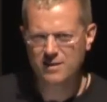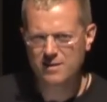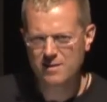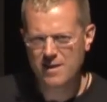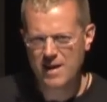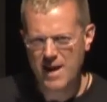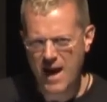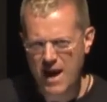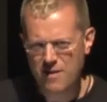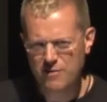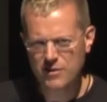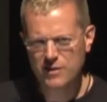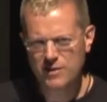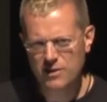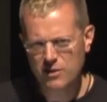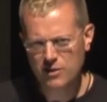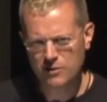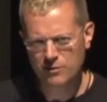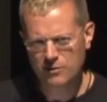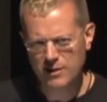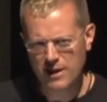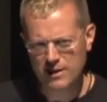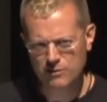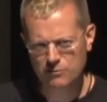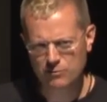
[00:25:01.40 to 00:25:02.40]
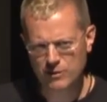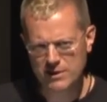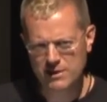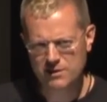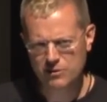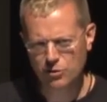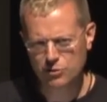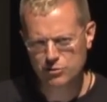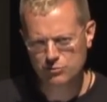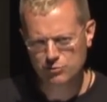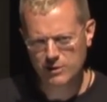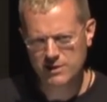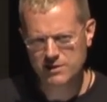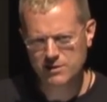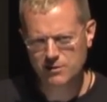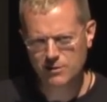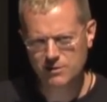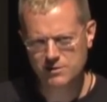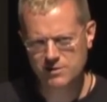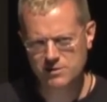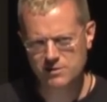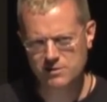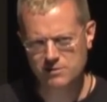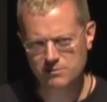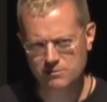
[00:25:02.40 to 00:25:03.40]
having those
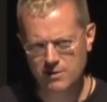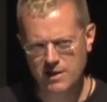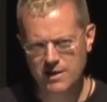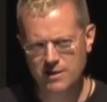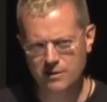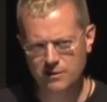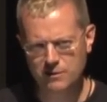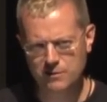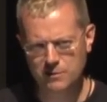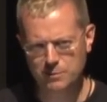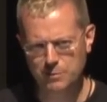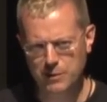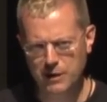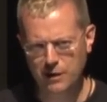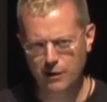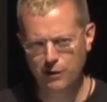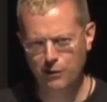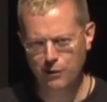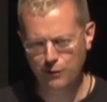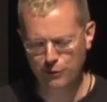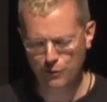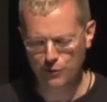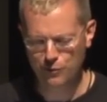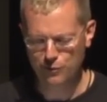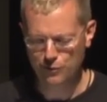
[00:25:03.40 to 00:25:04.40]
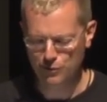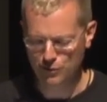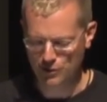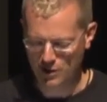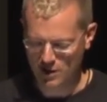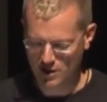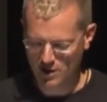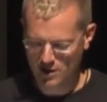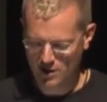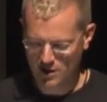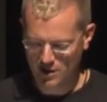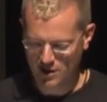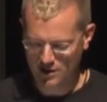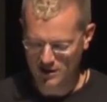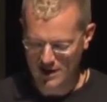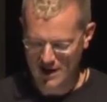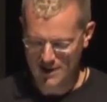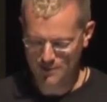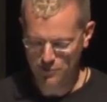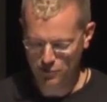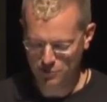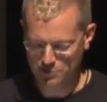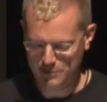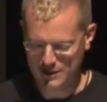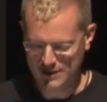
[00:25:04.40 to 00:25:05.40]
resources around to pick through
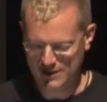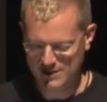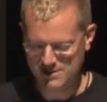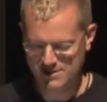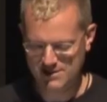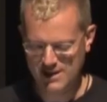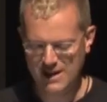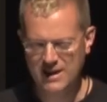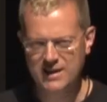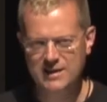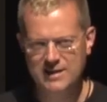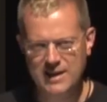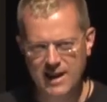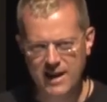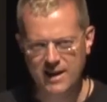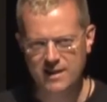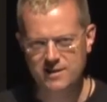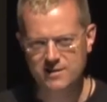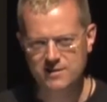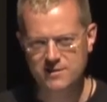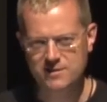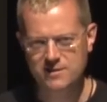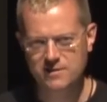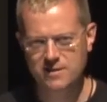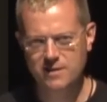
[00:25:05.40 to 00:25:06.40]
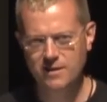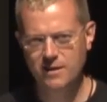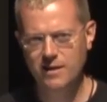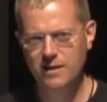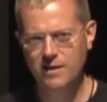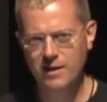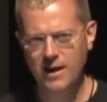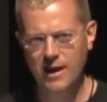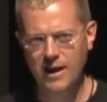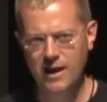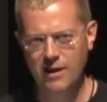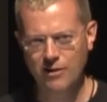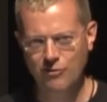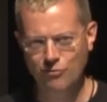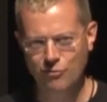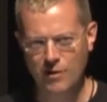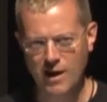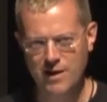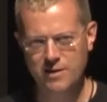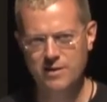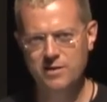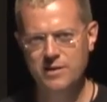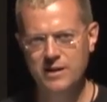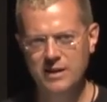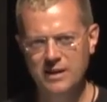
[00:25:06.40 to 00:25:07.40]
enabled me to say yes,
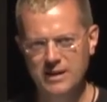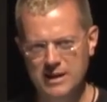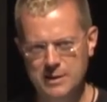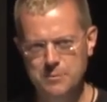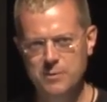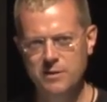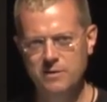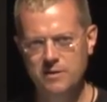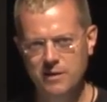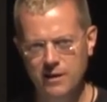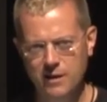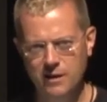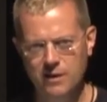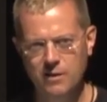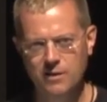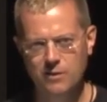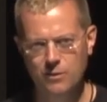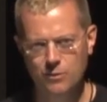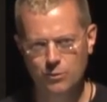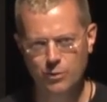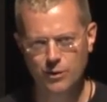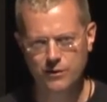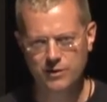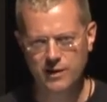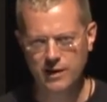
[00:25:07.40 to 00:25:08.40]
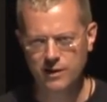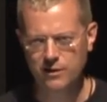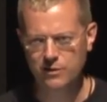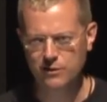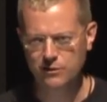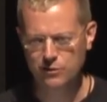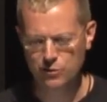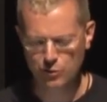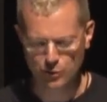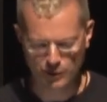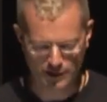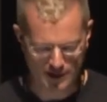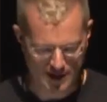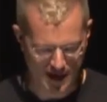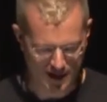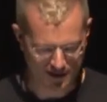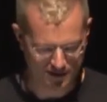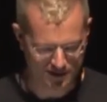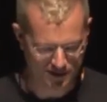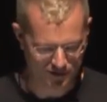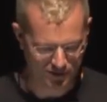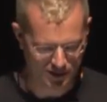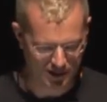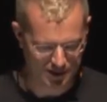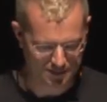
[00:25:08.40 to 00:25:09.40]
rather than limiting what they could do with the
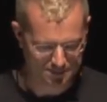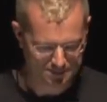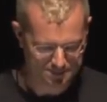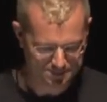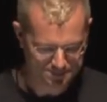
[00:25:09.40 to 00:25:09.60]
activity.